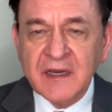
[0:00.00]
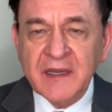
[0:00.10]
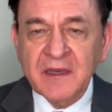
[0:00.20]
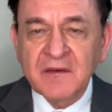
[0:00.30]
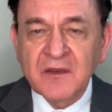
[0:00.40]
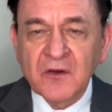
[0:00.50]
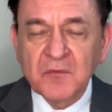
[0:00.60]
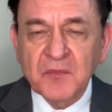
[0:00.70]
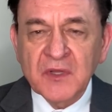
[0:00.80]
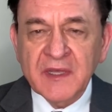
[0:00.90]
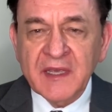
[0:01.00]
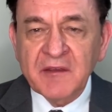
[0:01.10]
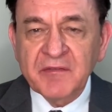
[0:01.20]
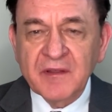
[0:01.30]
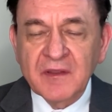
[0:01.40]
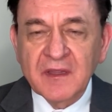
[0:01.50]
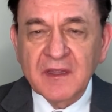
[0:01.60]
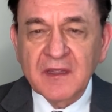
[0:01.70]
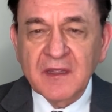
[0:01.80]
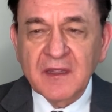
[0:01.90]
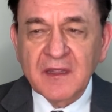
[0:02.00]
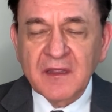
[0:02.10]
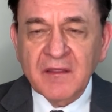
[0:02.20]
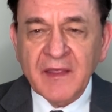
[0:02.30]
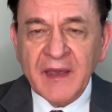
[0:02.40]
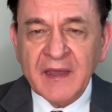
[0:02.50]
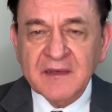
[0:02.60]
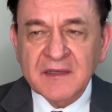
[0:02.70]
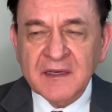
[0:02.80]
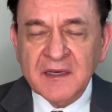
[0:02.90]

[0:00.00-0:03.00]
I don't believe that